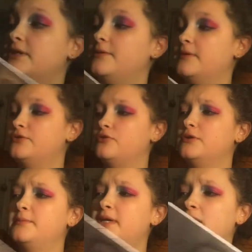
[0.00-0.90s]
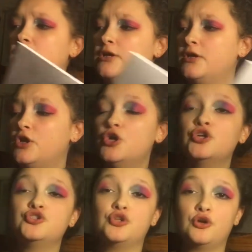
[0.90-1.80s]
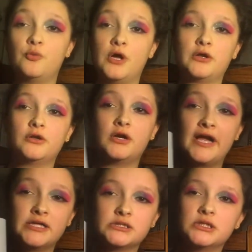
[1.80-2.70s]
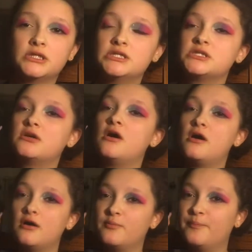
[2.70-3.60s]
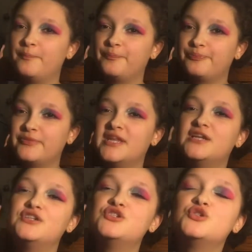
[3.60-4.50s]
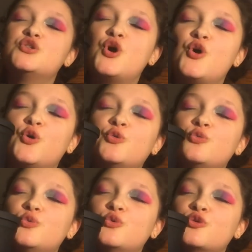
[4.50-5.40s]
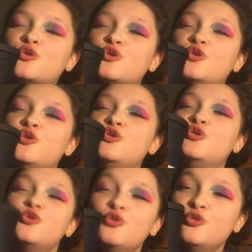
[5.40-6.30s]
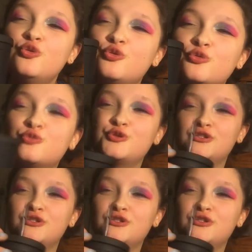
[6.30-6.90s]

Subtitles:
clear my throat. Let me get a drink of water. Guys, look at this cup. It is so cute.